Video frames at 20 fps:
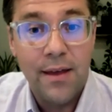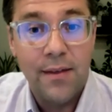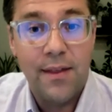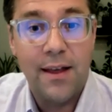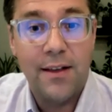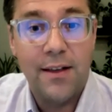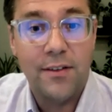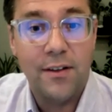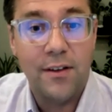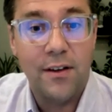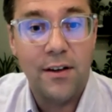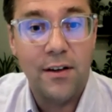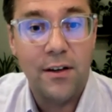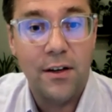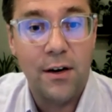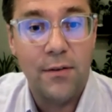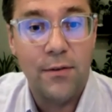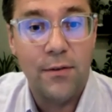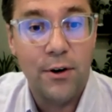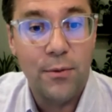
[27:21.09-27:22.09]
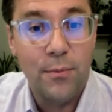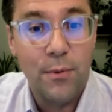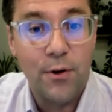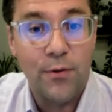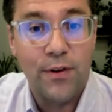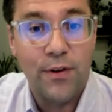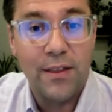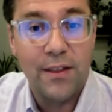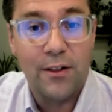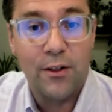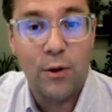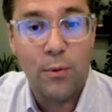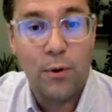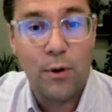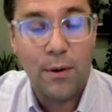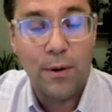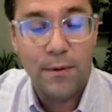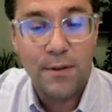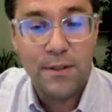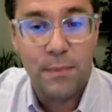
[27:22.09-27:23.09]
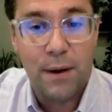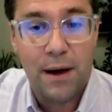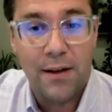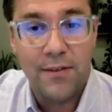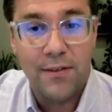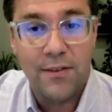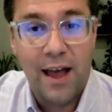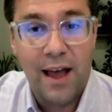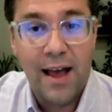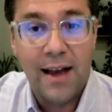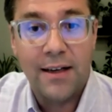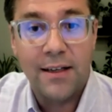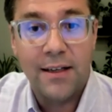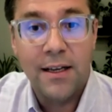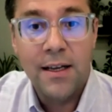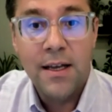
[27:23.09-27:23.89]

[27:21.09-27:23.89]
thanks to Governor Murphy and the Global Warming Response Act,